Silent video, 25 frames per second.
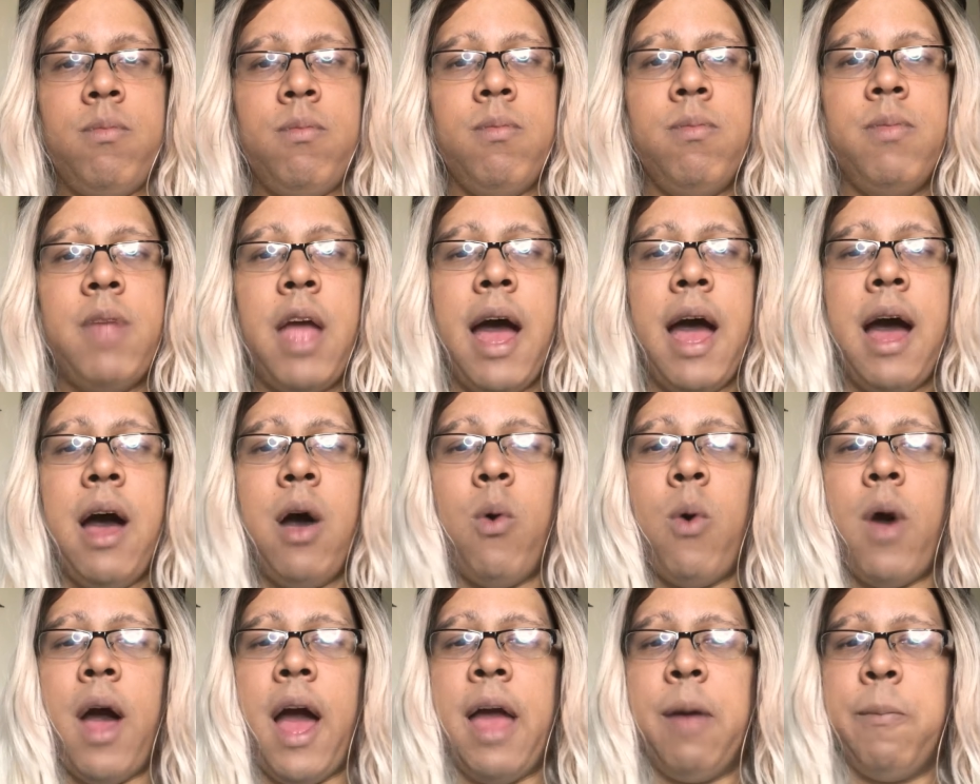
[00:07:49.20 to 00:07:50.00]

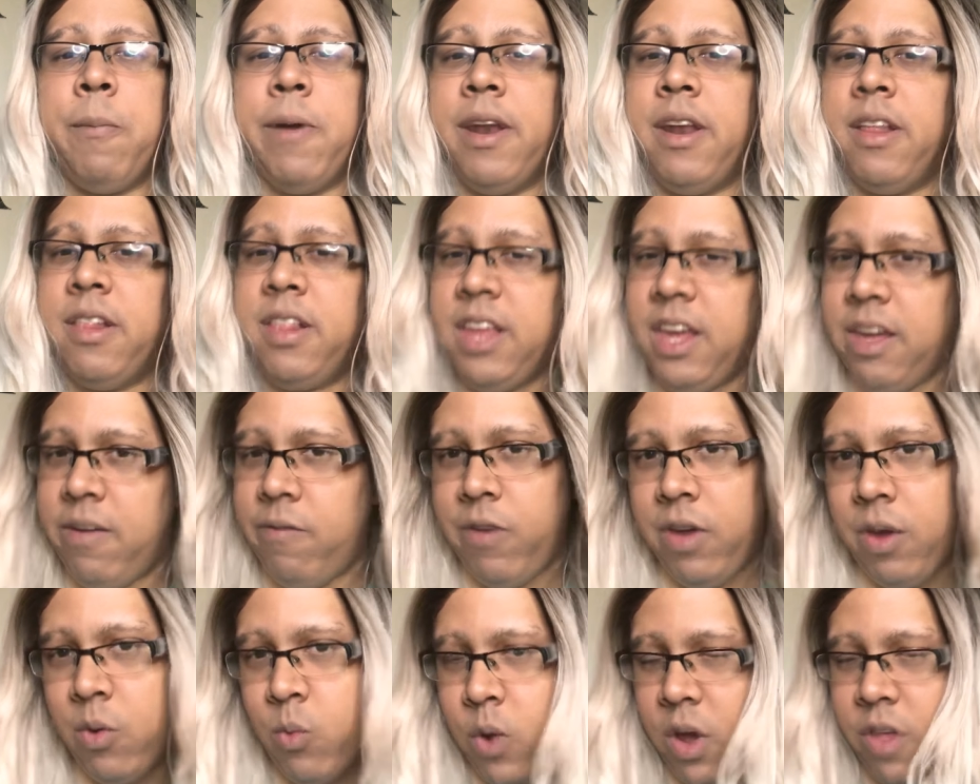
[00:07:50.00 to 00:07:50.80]
Now I'm gonna leave
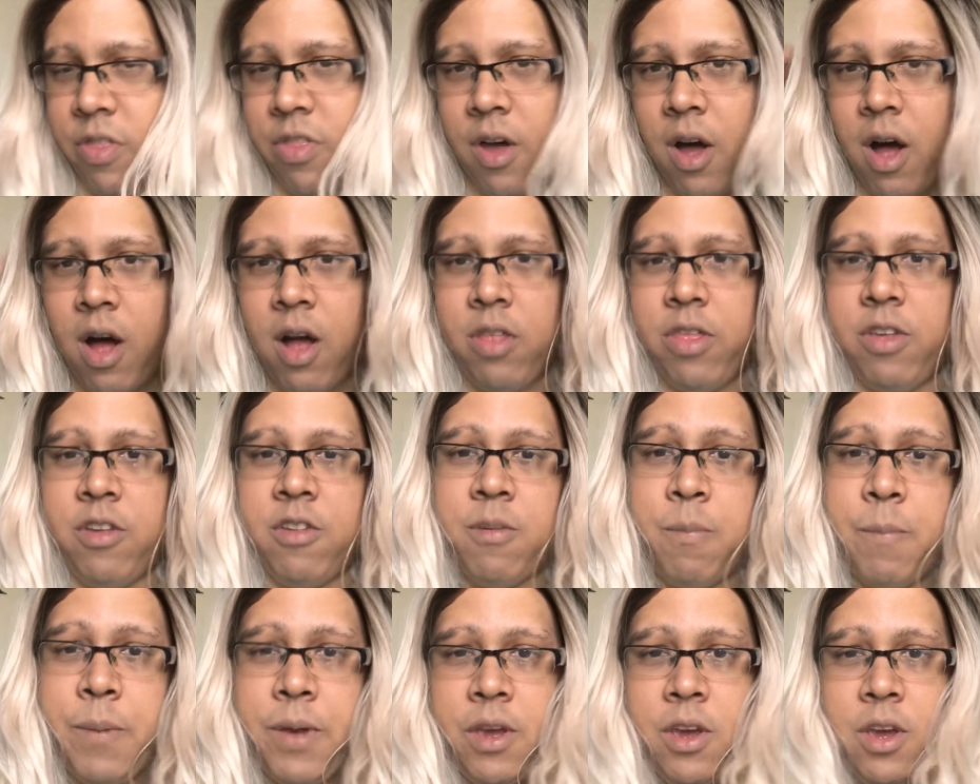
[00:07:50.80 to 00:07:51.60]
you with all
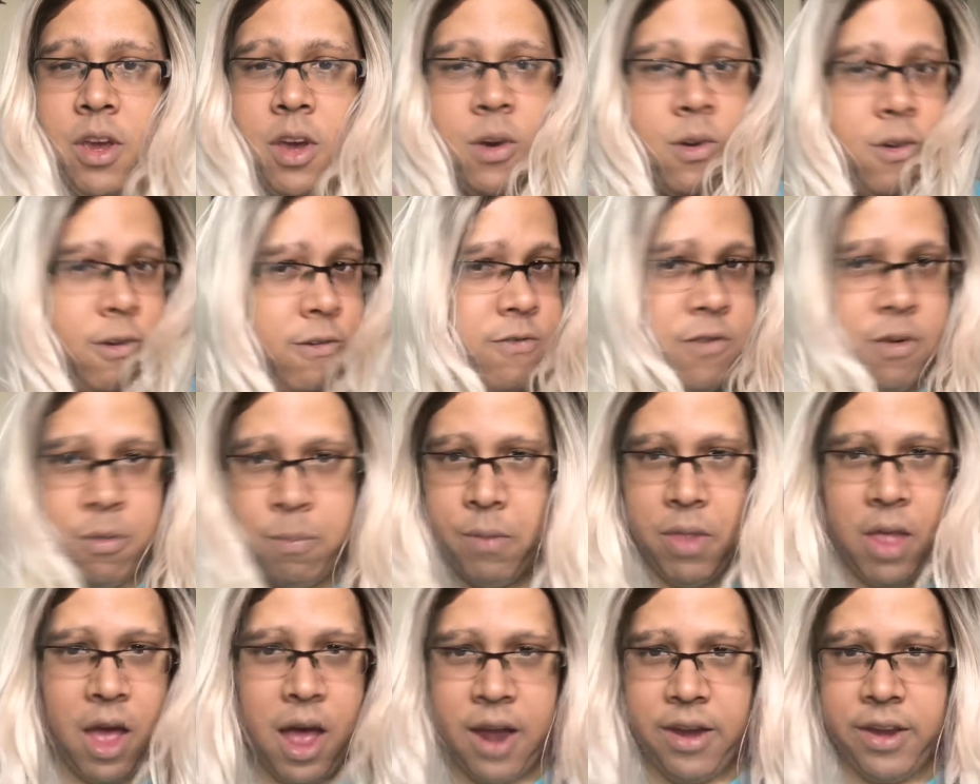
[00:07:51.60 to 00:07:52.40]
this beautiful
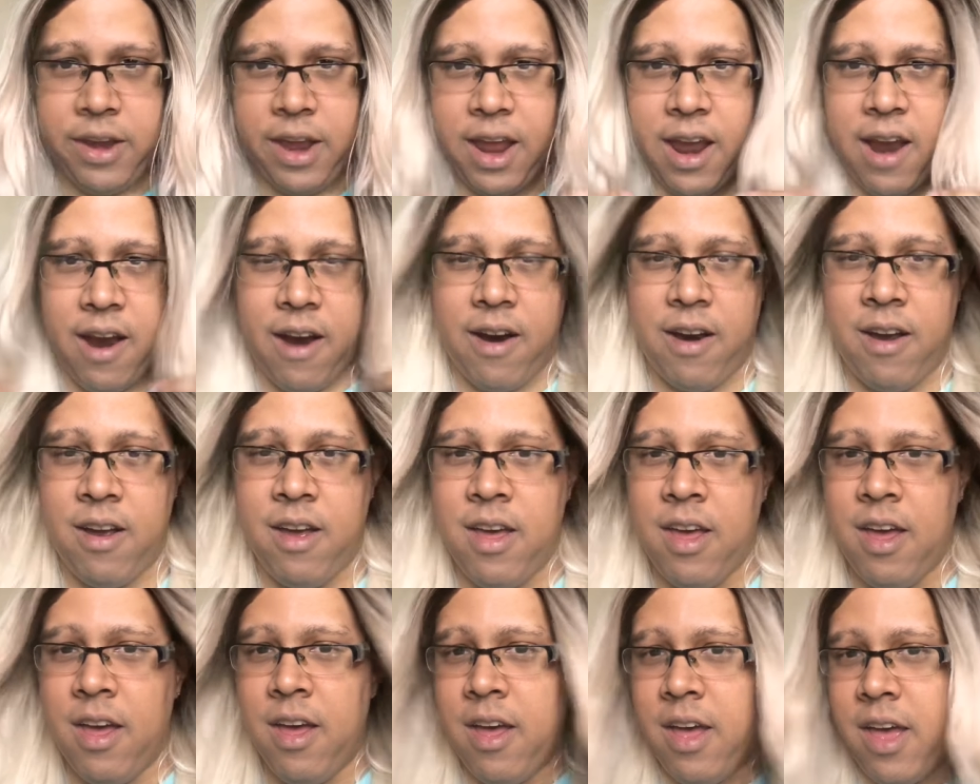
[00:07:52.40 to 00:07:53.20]
blonde hair
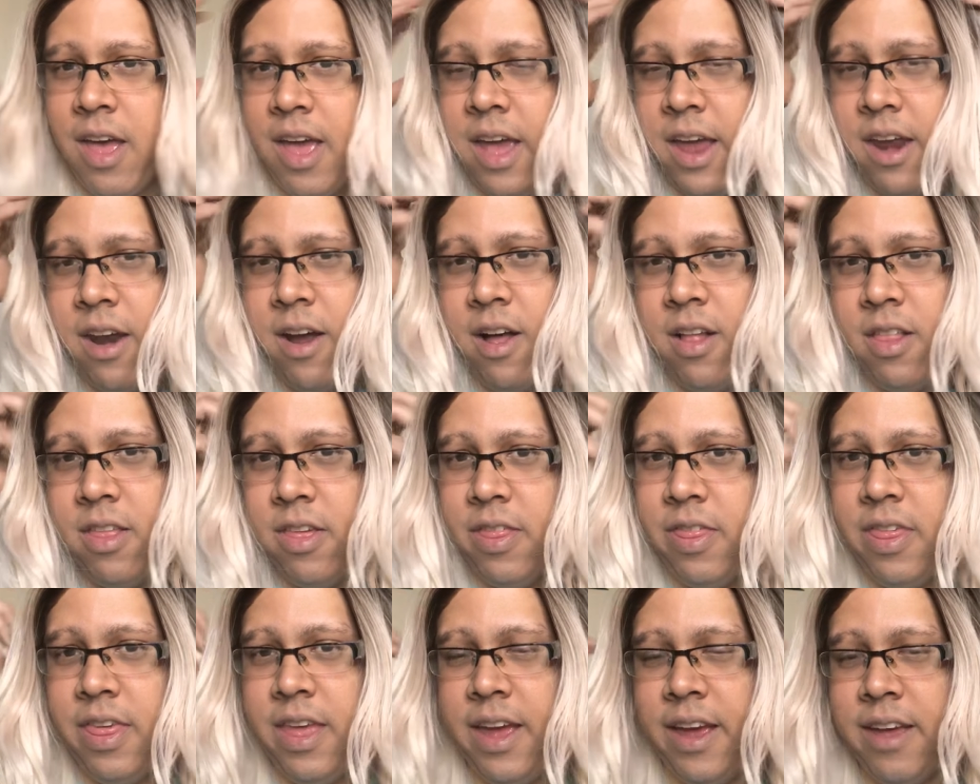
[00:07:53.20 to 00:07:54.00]
and all
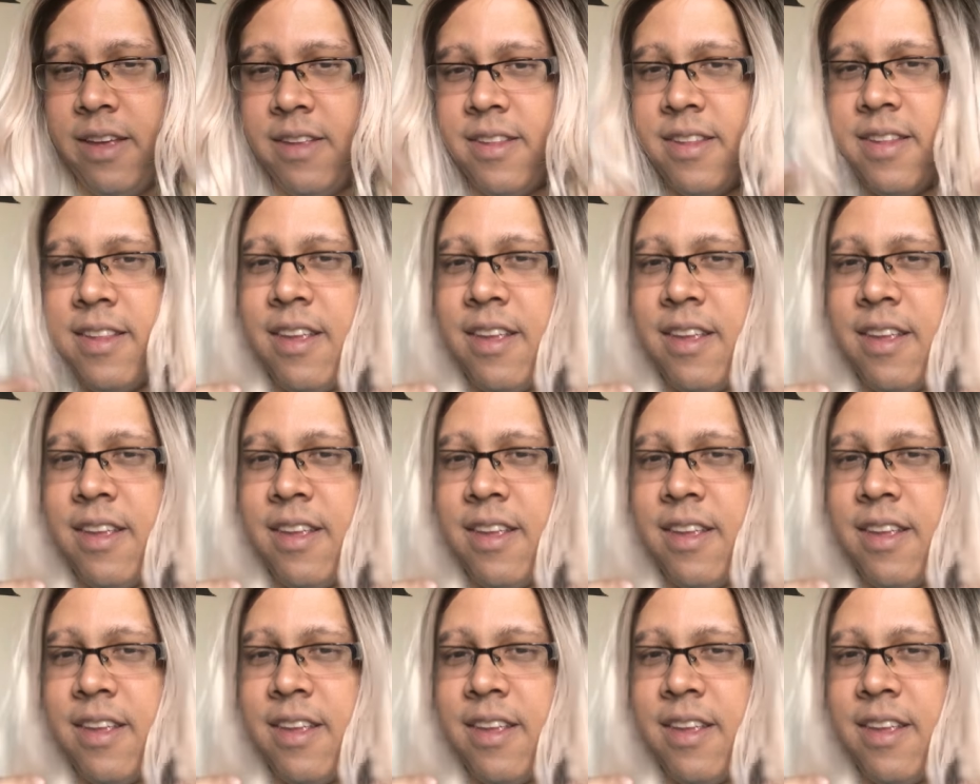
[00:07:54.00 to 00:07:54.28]
of this.